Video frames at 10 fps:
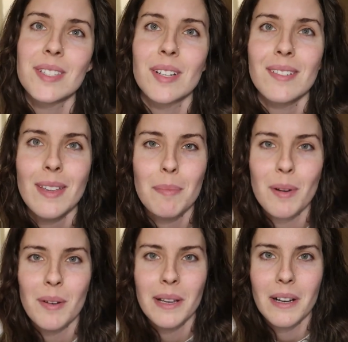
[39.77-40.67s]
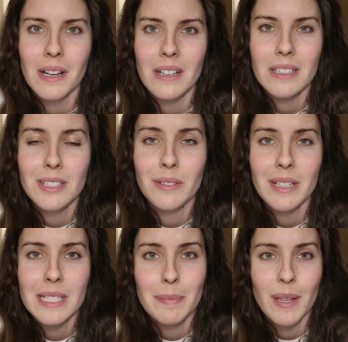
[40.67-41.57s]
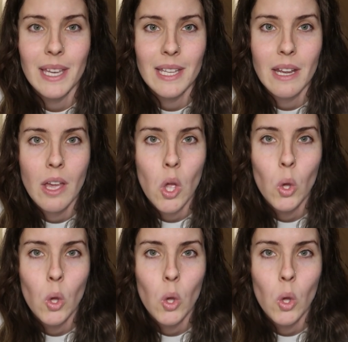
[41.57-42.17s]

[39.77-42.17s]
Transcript: survey protocol to explain